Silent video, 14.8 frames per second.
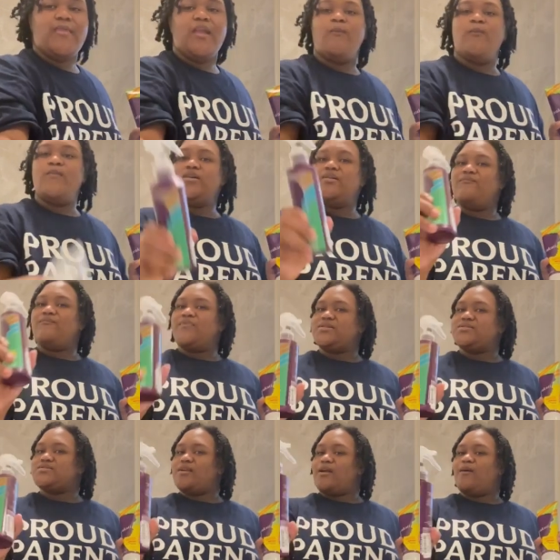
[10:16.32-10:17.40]
We're gonna
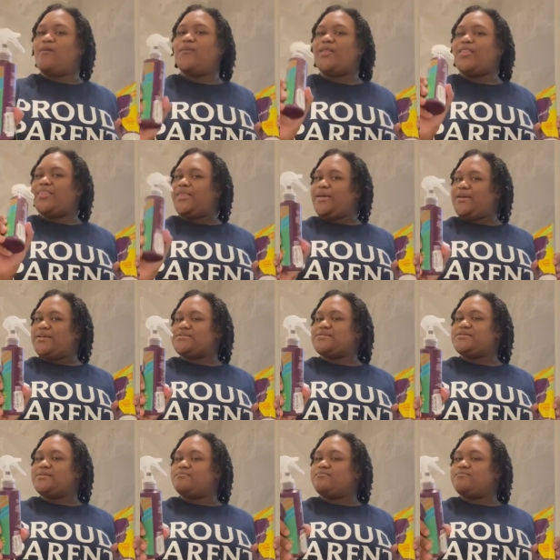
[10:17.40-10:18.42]
first off this.